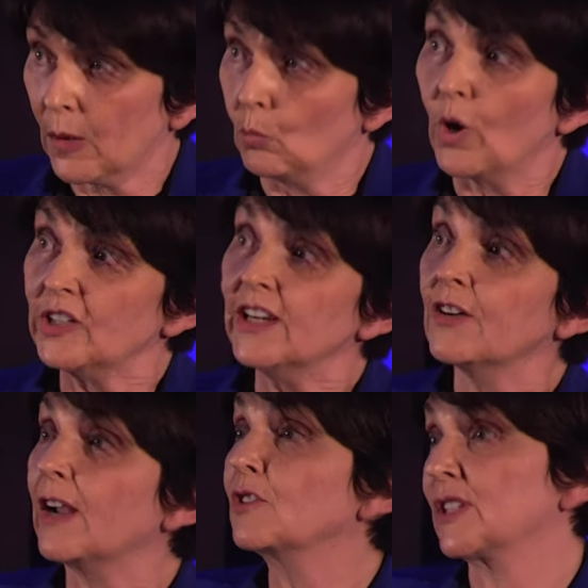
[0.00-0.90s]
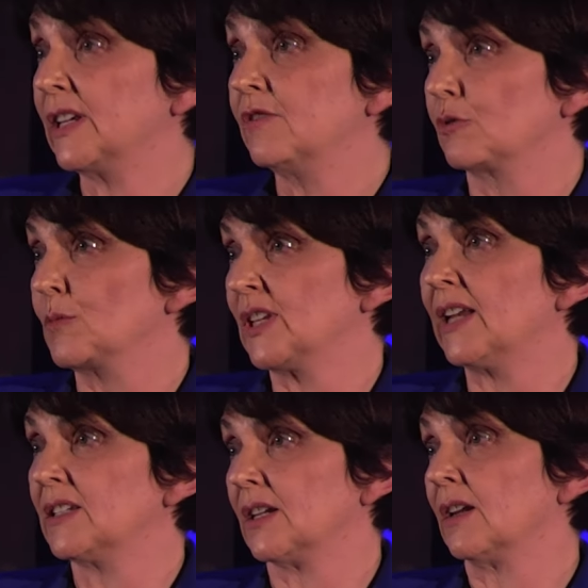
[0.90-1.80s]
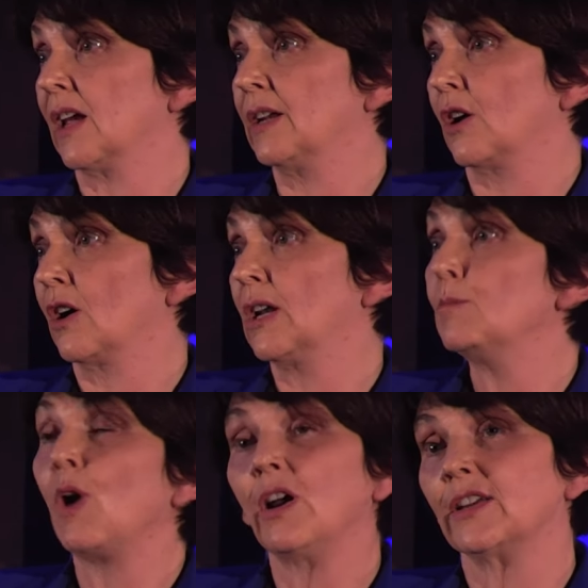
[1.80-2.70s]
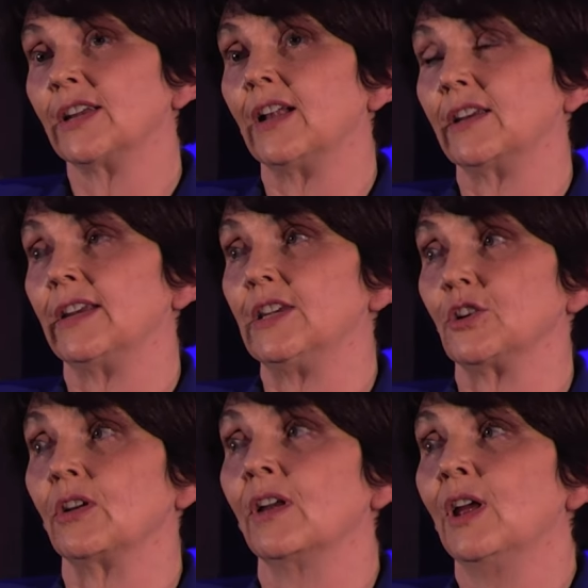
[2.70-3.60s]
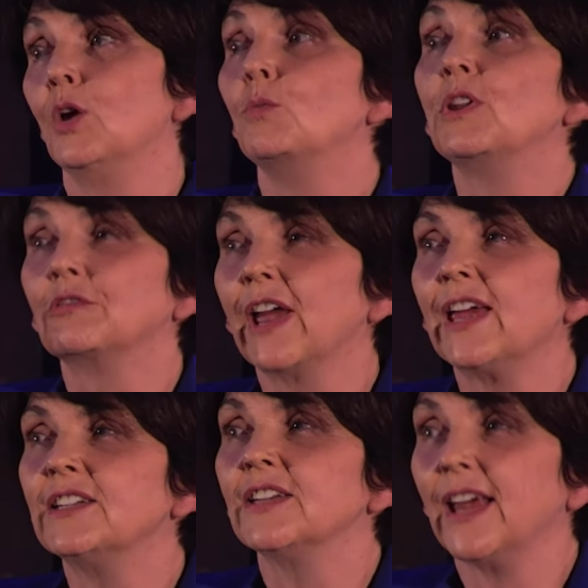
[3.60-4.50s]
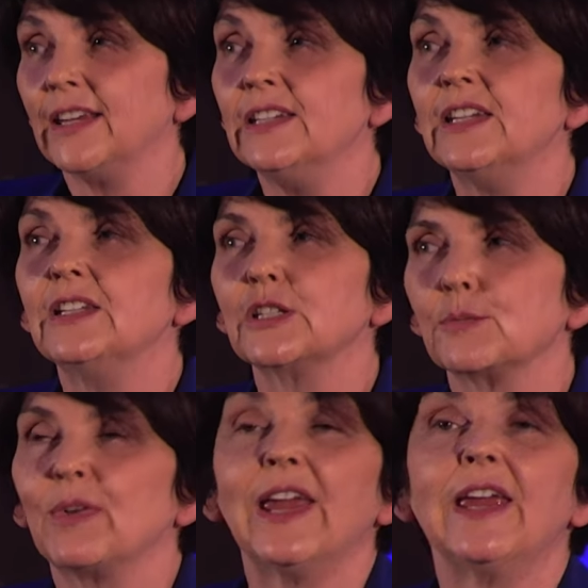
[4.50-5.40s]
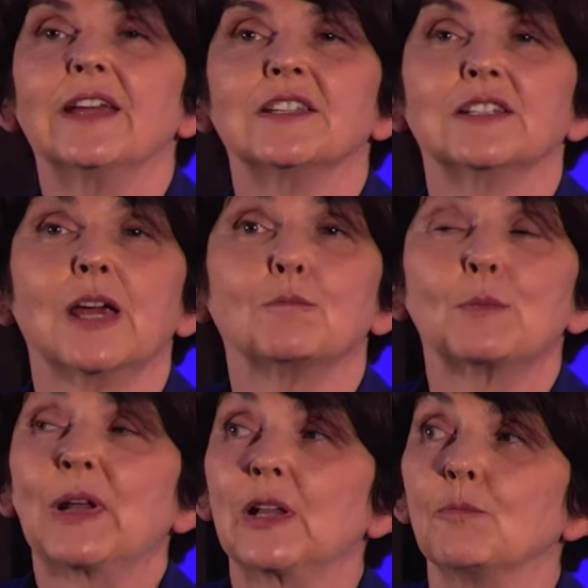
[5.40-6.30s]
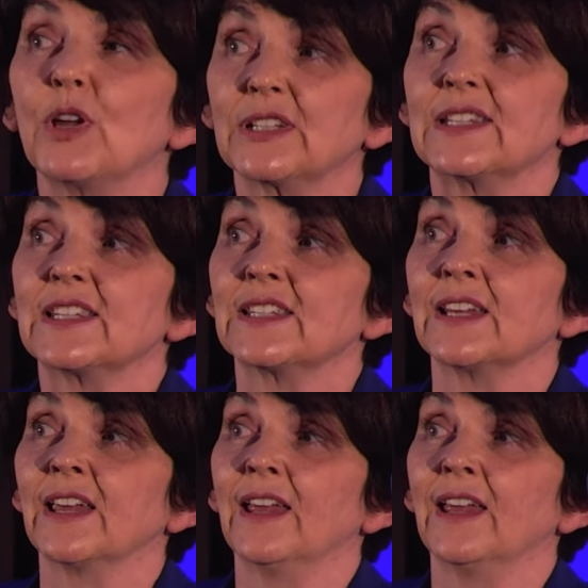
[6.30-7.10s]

One year I received from Santa an early pocket calculator with red LED display and temperamental buttons,